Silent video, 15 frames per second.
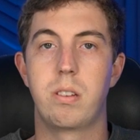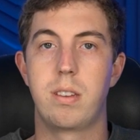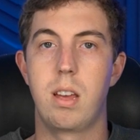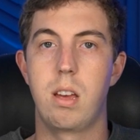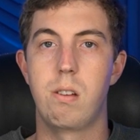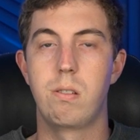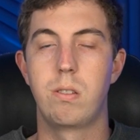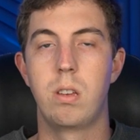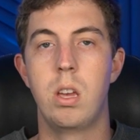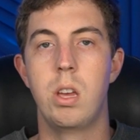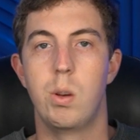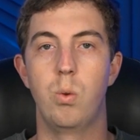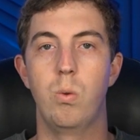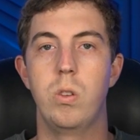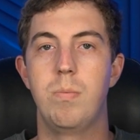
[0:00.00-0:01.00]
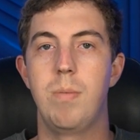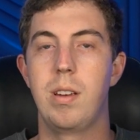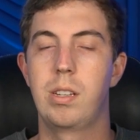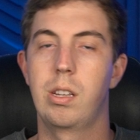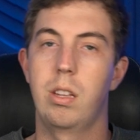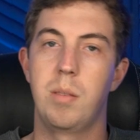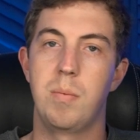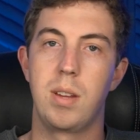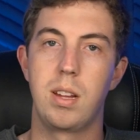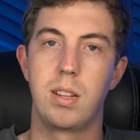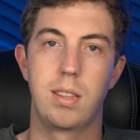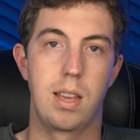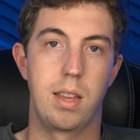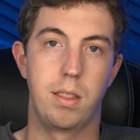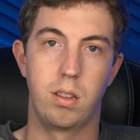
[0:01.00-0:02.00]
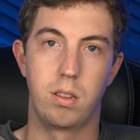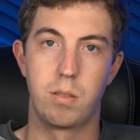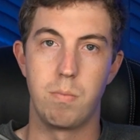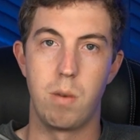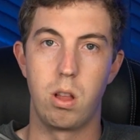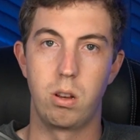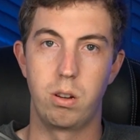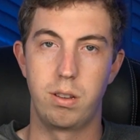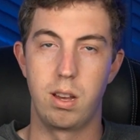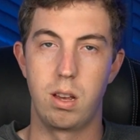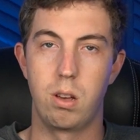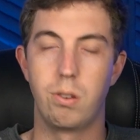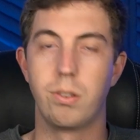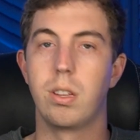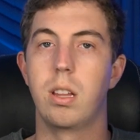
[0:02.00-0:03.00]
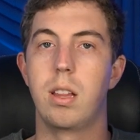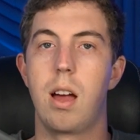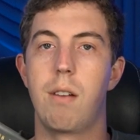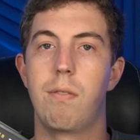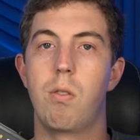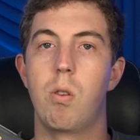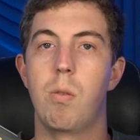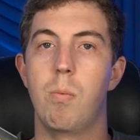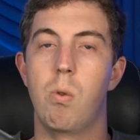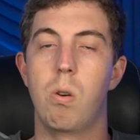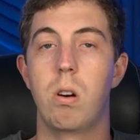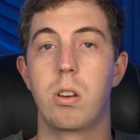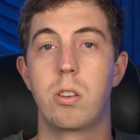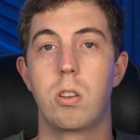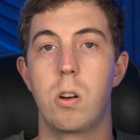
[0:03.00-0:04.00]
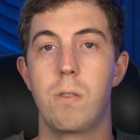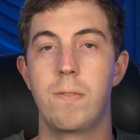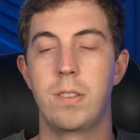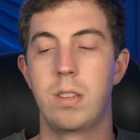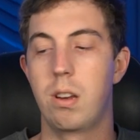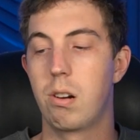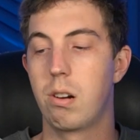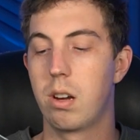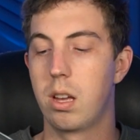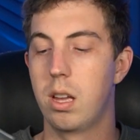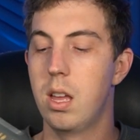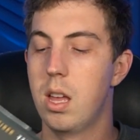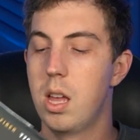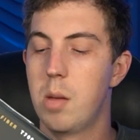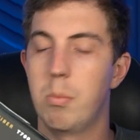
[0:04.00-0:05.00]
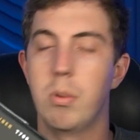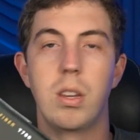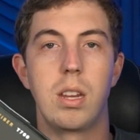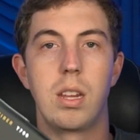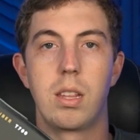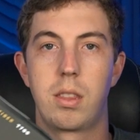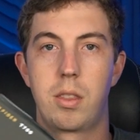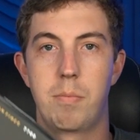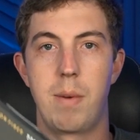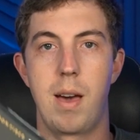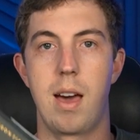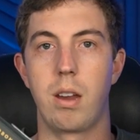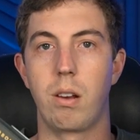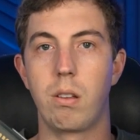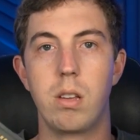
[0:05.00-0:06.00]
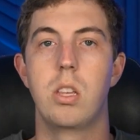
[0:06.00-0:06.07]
cells, which basically means that these smaller cells allow for more surface area beneath the paddle.